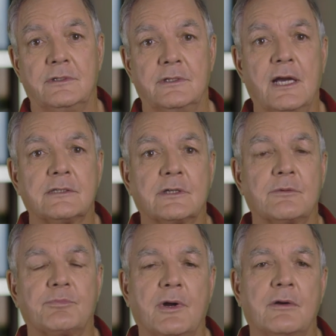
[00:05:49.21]
And that's
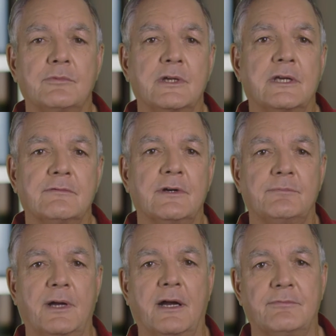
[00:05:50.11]
our problem, we give
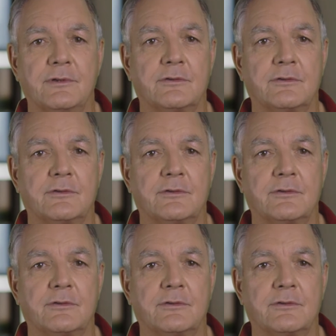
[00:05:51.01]
up halfway